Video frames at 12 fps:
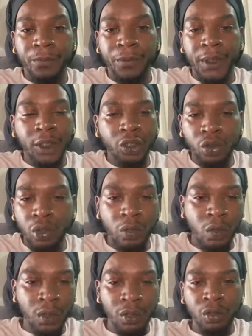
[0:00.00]
that you don't
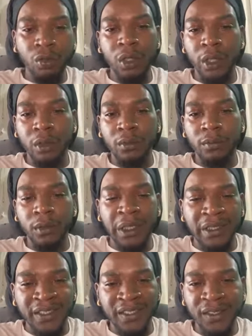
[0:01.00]
want to do that.
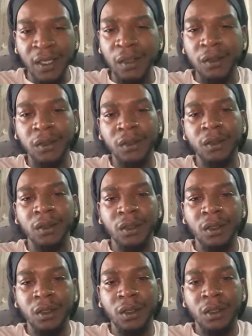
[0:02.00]
It sucks.
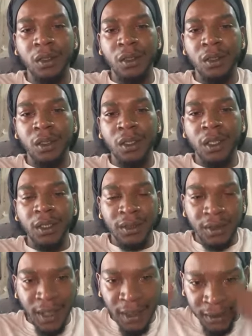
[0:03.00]

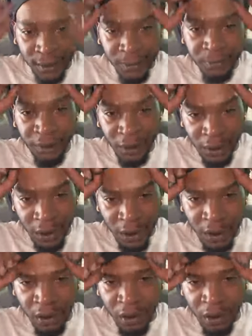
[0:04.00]
It's not something that